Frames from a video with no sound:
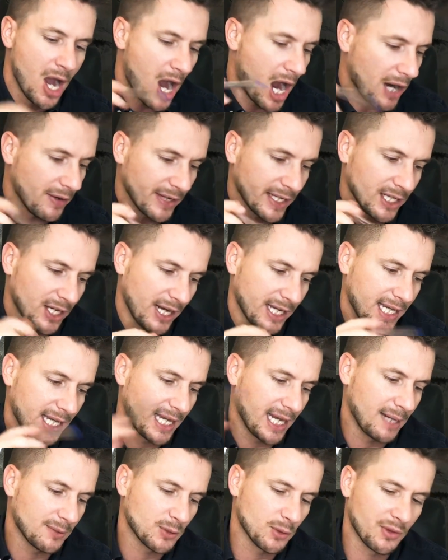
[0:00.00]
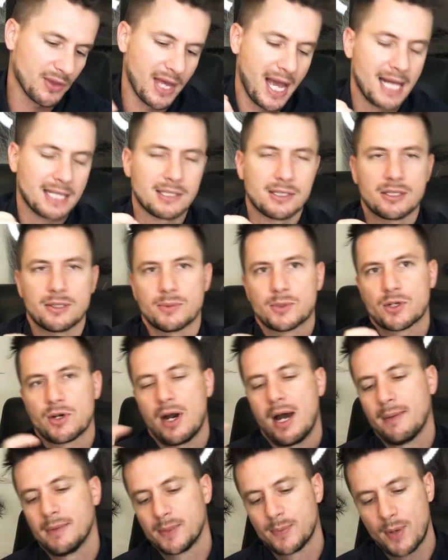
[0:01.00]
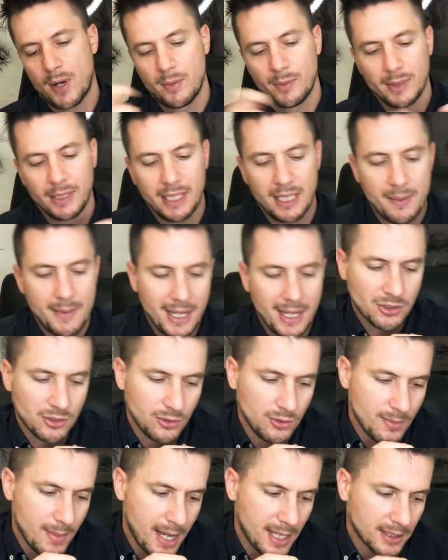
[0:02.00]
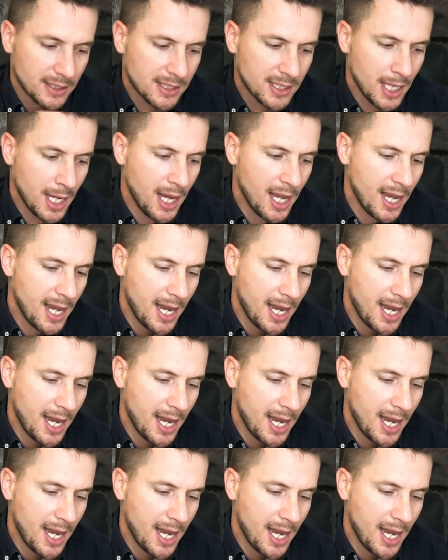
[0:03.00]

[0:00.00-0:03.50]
I reckon I could get up to 1,000 subscribers probably in 2 months.